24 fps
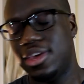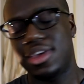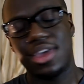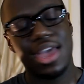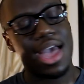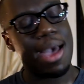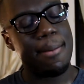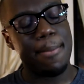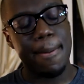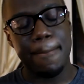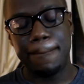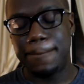
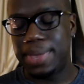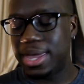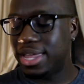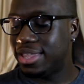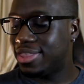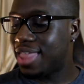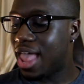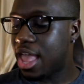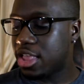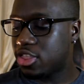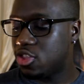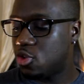I'm a big
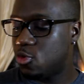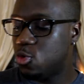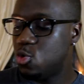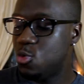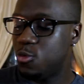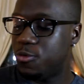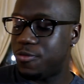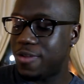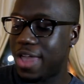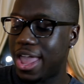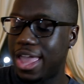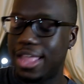Doctor Who
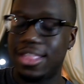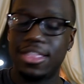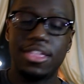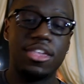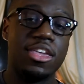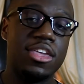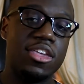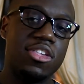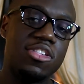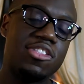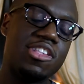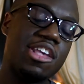fan,
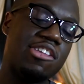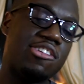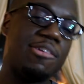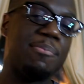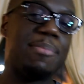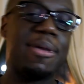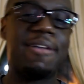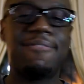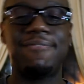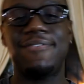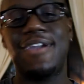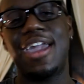such a
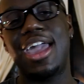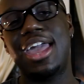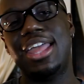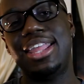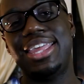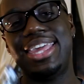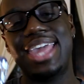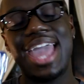big fan.